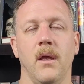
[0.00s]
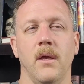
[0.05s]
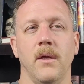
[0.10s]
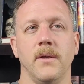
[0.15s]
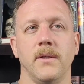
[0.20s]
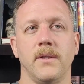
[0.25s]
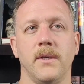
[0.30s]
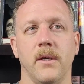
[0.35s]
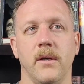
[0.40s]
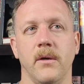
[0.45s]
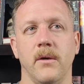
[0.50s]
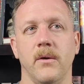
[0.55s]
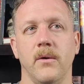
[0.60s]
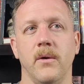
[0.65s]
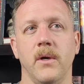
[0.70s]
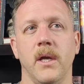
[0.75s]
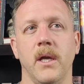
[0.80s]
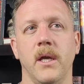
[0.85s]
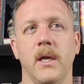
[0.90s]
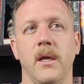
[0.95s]

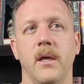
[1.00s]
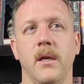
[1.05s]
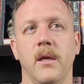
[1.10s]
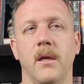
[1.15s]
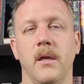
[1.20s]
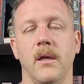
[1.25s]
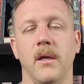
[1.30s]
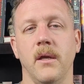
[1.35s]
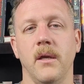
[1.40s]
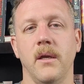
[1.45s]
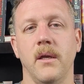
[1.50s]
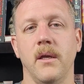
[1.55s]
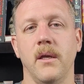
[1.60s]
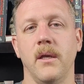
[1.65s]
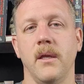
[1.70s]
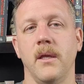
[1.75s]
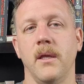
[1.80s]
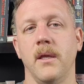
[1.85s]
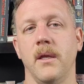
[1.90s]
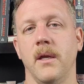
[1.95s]
So
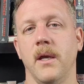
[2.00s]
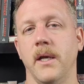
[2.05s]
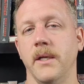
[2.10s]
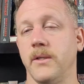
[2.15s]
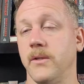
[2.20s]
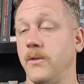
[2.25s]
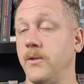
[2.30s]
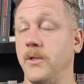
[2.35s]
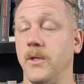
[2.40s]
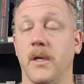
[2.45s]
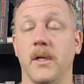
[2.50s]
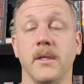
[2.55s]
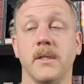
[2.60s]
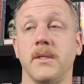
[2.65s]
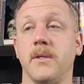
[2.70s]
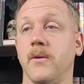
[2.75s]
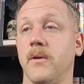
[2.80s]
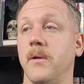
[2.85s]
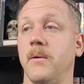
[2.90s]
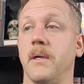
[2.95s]
I told you all the
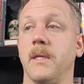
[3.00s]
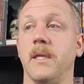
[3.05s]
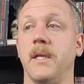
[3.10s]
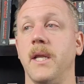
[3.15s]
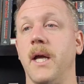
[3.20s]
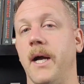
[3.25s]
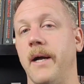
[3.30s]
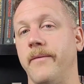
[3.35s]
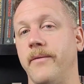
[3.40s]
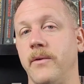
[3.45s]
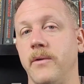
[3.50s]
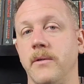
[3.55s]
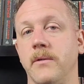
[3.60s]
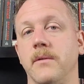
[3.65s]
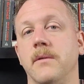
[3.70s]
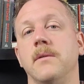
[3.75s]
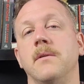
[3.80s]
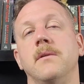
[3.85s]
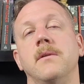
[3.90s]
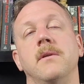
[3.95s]
story about the
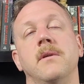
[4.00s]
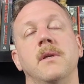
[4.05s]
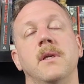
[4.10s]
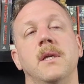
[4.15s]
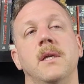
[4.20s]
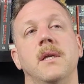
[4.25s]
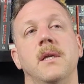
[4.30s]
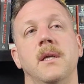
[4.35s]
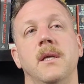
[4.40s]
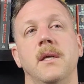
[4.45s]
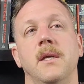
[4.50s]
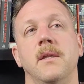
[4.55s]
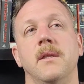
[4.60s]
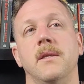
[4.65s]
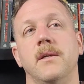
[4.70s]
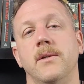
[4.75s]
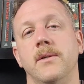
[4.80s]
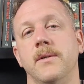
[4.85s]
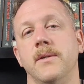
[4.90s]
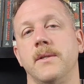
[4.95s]
novel.
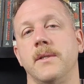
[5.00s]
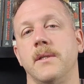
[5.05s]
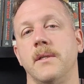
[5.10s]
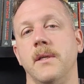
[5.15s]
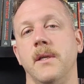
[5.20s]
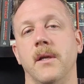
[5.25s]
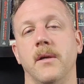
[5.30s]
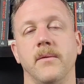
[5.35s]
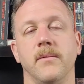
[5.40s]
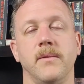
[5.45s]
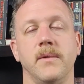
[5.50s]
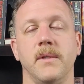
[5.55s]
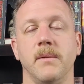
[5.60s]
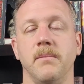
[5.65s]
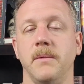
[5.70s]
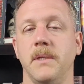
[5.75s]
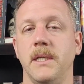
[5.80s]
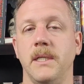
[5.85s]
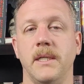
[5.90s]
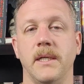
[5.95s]
There's,
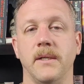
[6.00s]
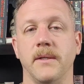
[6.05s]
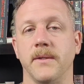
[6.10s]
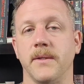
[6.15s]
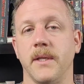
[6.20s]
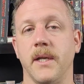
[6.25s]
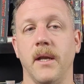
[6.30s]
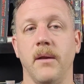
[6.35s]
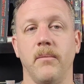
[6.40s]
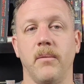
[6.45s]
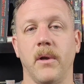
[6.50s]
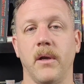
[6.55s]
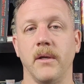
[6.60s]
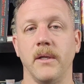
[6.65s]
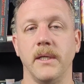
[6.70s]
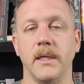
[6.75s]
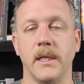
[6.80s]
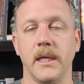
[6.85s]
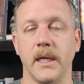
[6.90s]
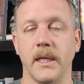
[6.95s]
some details that I probably
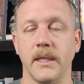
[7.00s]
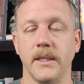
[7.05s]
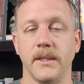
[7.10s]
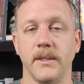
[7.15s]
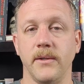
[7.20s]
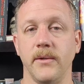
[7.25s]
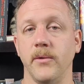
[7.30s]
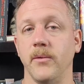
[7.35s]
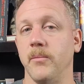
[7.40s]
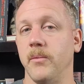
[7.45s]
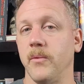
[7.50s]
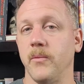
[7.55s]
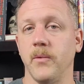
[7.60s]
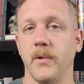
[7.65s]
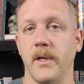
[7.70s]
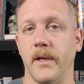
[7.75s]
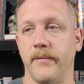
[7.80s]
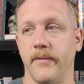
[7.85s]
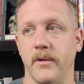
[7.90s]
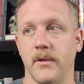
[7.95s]
didn't get into, but
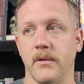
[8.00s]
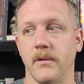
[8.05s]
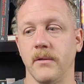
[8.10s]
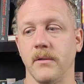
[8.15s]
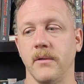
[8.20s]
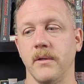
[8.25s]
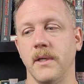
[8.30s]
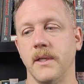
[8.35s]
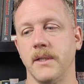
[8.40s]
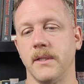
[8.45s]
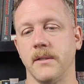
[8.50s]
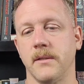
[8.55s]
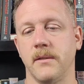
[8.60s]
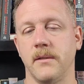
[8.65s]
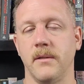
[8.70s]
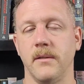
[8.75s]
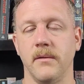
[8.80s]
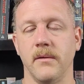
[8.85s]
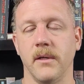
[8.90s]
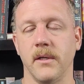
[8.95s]
whatever. It's
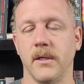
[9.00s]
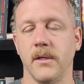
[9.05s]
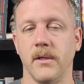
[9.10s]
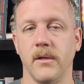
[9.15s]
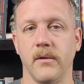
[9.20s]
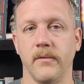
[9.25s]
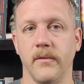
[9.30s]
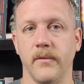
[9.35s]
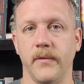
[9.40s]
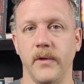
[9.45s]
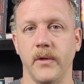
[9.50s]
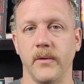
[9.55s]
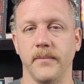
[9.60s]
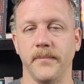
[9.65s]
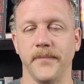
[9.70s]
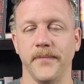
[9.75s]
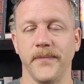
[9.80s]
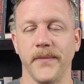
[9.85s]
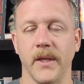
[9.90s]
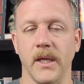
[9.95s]
a good overview.
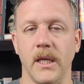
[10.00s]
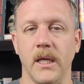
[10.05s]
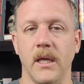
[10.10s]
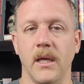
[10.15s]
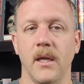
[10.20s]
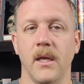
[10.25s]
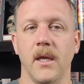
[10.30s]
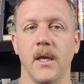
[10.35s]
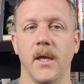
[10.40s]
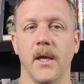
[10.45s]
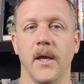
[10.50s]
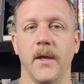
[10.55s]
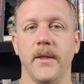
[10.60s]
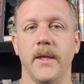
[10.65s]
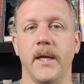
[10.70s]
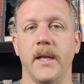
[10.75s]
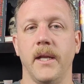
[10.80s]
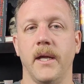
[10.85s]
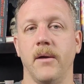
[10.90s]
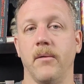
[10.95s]
And
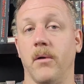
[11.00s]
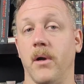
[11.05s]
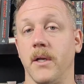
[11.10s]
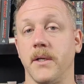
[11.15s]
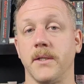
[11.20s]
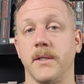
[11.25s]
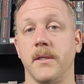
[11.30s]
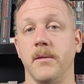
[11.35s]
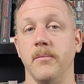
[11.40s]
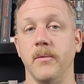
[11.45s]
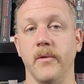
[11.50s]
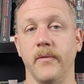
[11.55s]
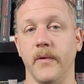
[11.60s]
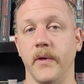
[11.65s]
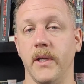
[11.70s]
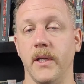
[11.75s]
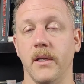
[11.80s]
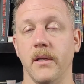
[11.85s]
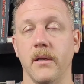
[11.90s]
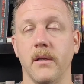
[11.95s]
then I watched the
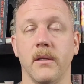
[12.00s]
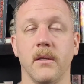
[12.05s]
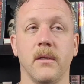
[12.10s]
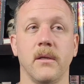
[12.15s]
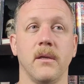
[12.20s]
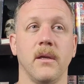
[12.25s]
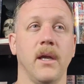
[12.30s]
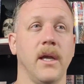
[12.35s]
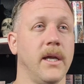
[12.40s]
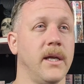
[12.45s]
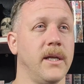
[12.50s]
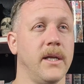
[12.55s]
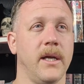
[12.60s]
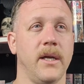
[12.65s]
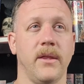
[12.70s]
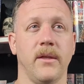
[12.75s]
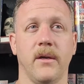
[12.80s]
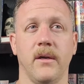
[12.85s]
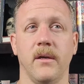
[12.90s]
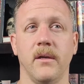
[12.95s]
movie, and I
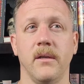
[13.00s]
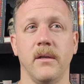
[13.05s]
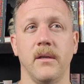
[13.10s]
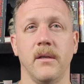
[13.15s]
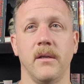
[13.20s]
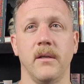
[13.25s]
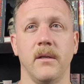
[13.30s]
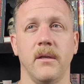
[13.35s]
thought,